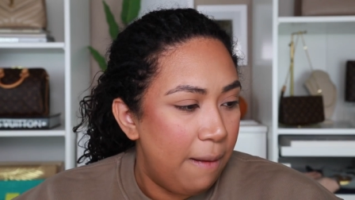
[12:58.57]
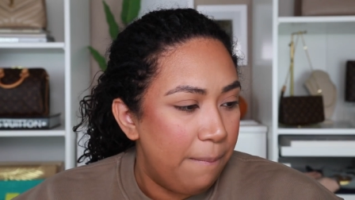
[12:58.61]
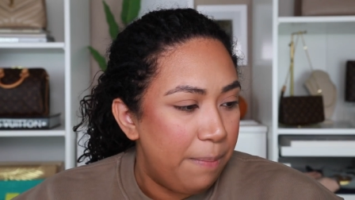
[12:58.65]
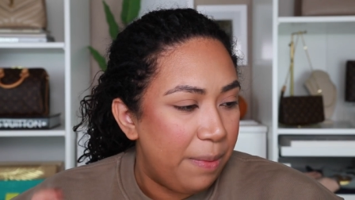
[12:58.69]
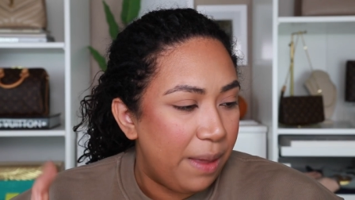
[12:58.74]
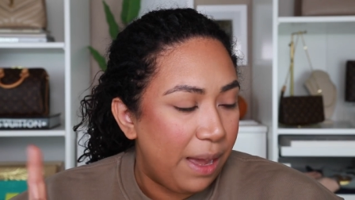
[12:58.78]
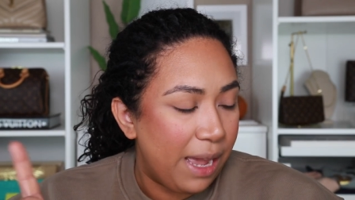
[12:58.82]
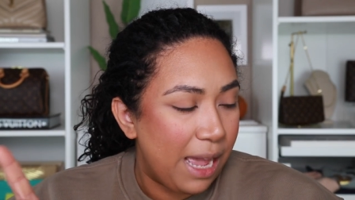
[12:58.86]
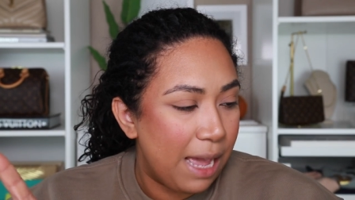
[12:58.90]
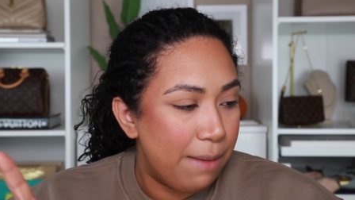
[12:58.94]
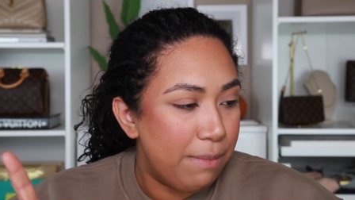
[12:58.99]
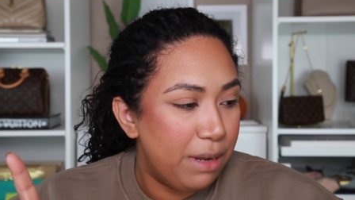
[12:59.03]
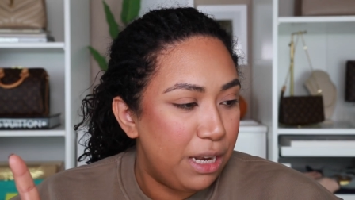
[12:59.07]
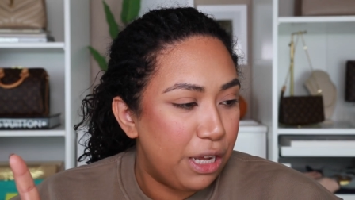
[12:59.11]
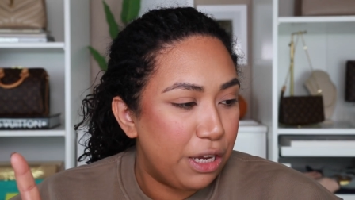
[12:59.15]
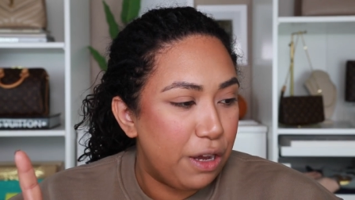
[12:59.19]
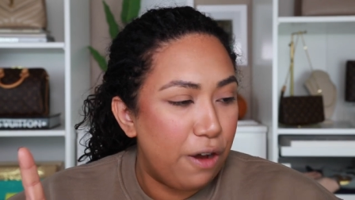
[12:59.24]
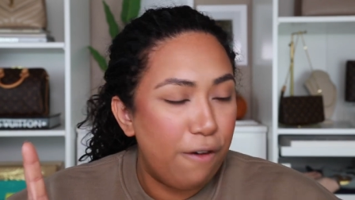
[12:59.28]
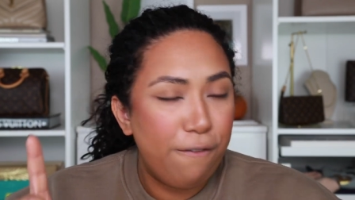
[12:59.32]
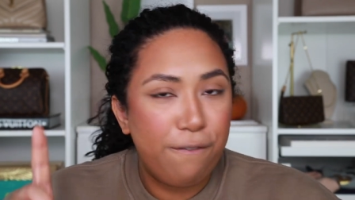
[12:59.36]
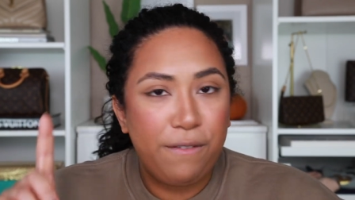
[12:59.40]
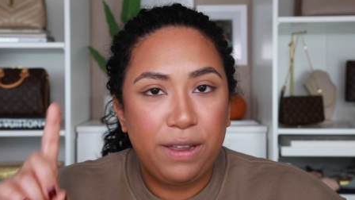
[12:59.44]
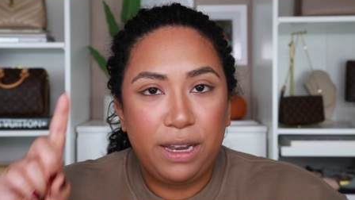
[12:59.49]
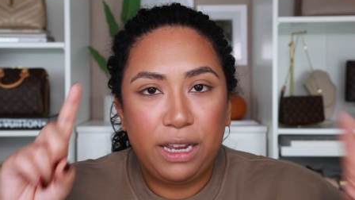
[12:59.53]
I am gonna
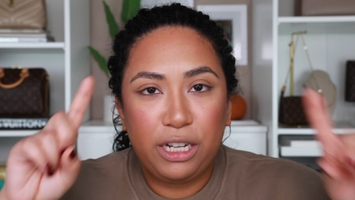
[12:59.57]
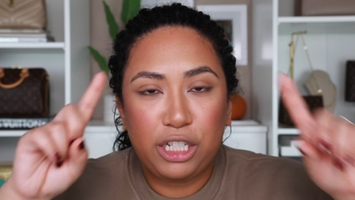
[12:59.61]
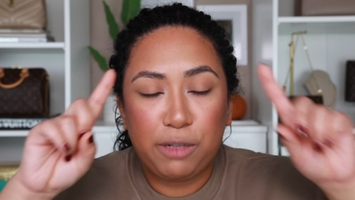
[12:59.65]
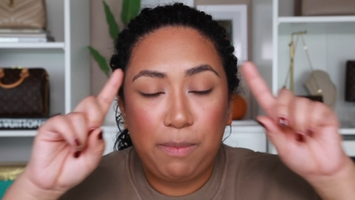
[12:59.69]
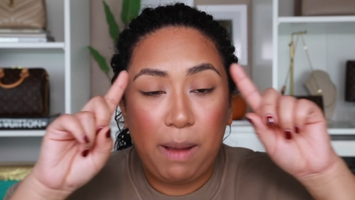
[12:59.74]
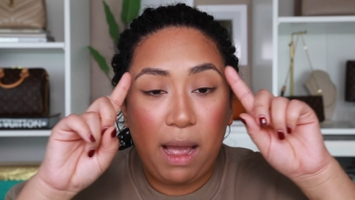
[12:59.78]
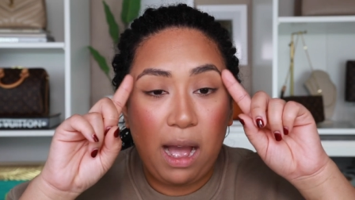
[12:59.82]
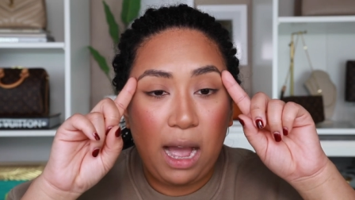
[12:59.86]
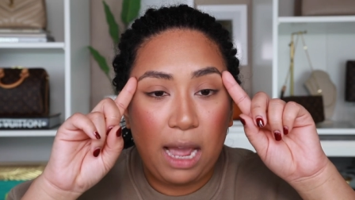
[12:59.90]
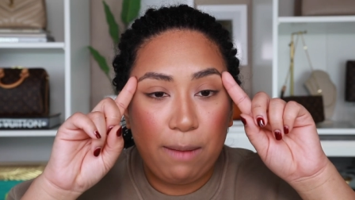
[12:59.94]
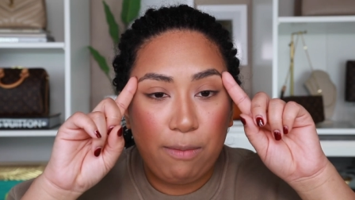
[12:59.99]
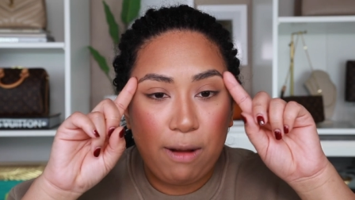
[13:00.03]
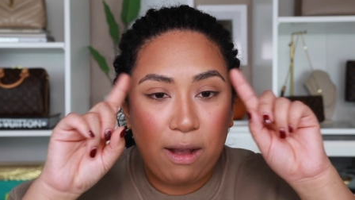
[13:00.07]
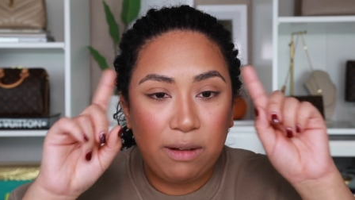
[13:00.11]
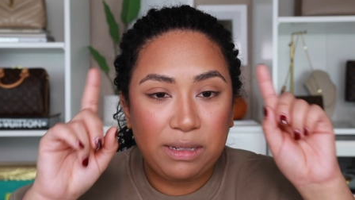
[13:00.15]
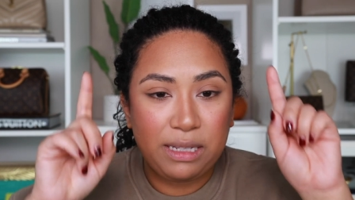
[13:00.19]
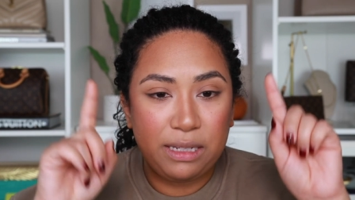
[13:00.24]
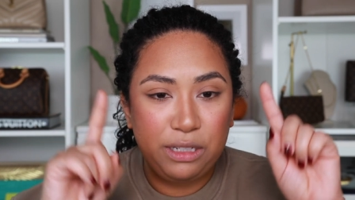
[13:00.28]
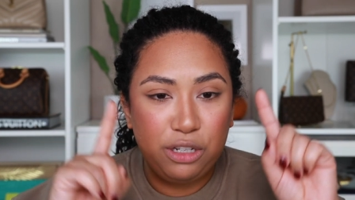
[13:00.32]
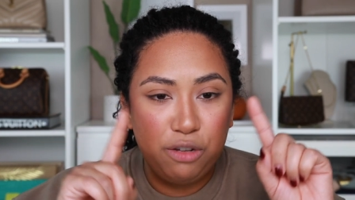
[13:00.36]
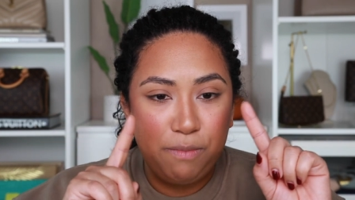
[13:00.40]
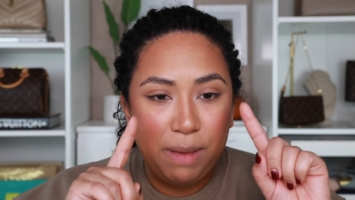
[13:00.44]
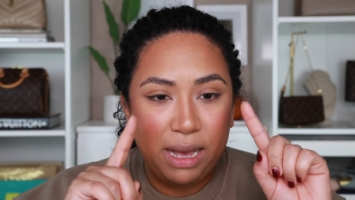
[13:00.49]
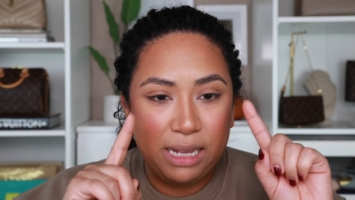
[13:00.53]
go finish my eyebrows
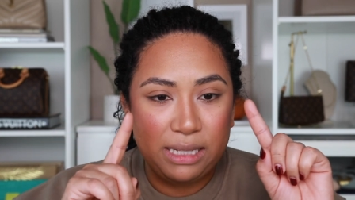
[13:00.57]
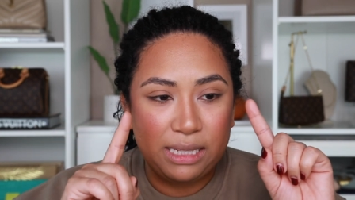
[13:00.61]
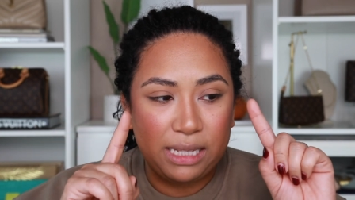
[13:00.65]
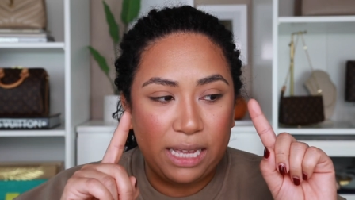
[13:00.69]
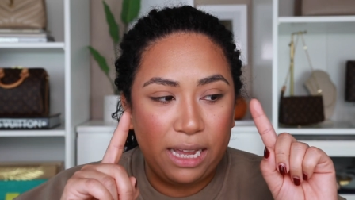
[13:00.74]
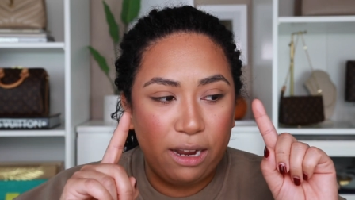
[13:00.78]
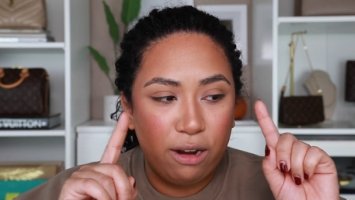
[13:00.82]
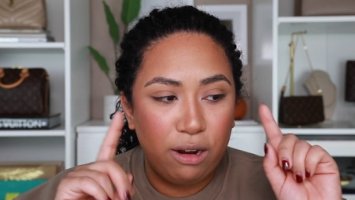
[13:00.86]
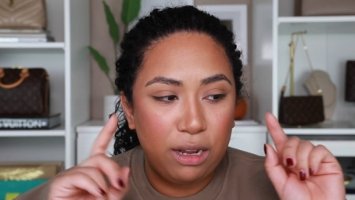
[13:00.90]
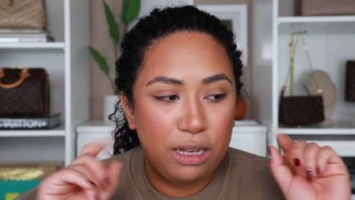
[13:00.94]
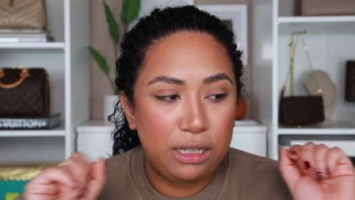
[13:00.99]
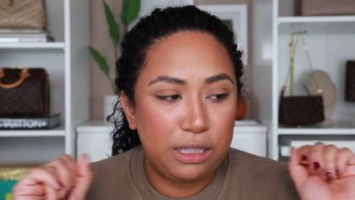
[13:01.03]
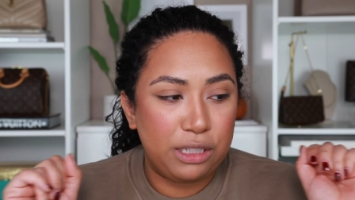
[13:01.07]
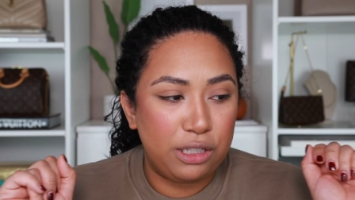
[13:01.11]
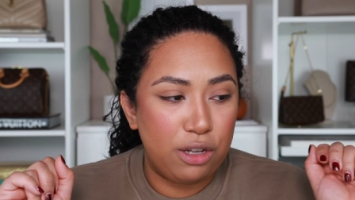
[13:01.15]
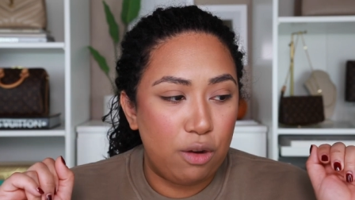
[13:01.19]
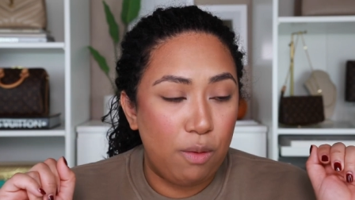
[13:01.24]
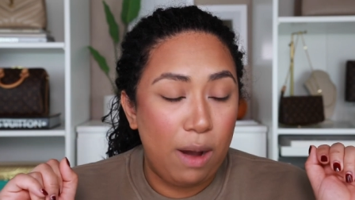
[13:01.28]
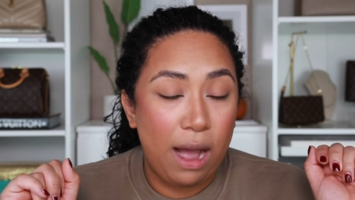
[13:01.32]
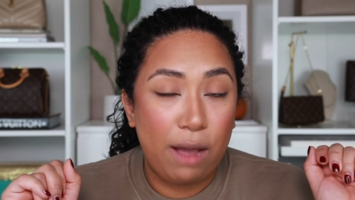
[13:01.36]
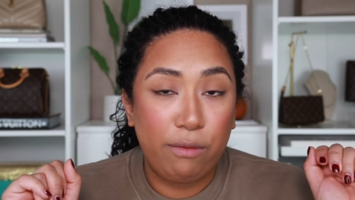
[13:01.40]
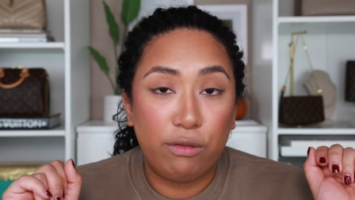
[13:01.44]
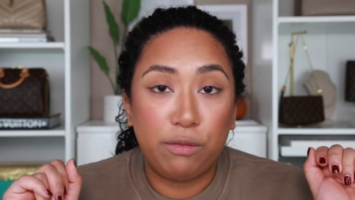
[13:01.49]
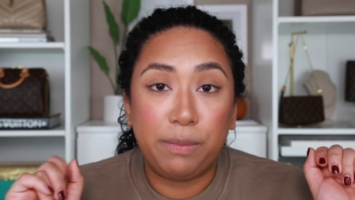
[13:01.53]
and do mascara, so
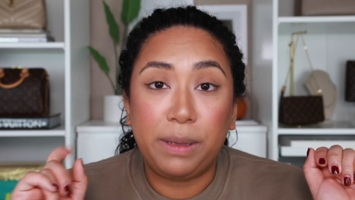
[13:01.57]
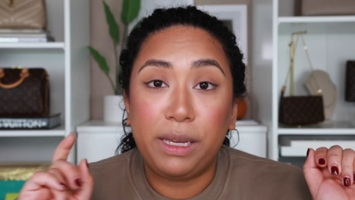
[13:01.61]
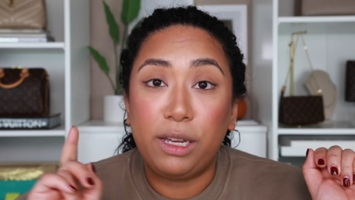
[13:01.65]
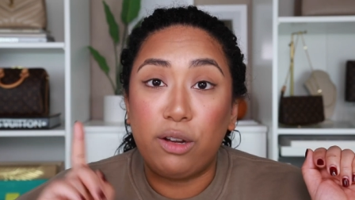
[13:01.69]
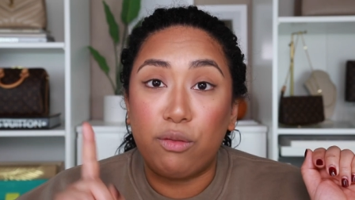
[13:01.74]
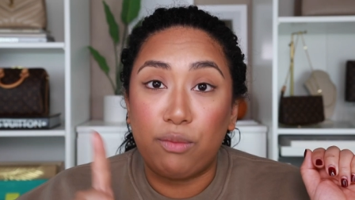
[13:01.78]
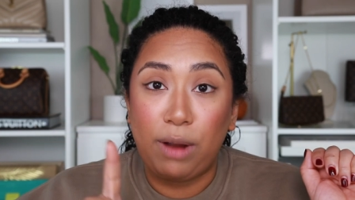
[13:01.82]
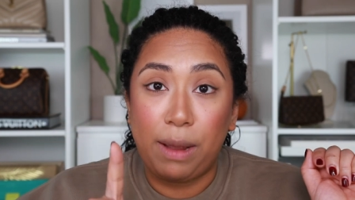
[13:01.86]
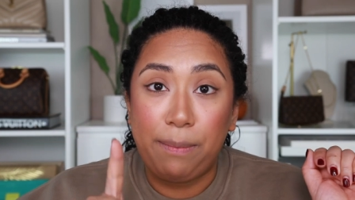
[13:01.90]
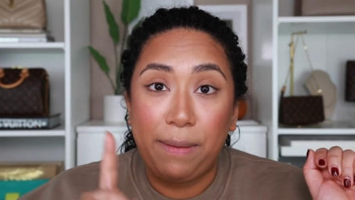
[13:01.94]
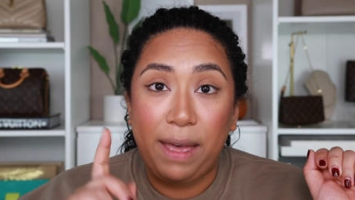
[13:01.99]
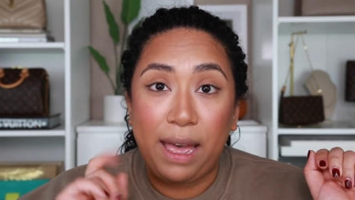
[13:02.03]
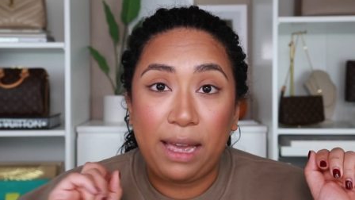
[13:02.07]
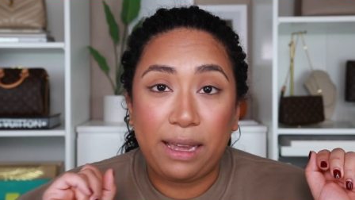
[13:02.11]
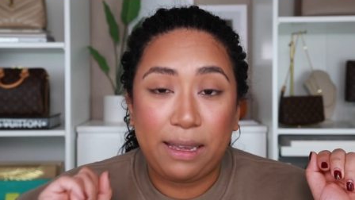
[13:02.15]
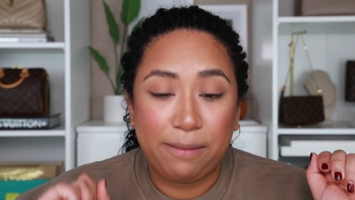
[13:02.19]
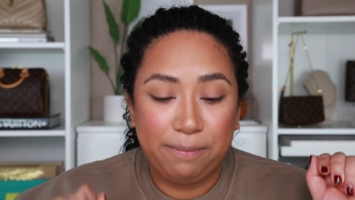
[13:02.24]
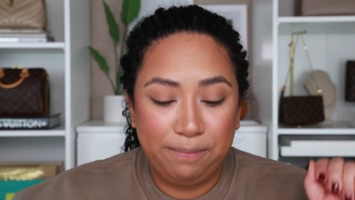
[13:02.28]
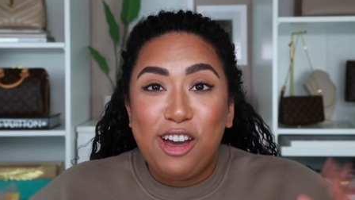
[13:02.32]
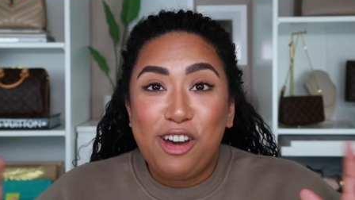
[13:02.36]
I will be right back.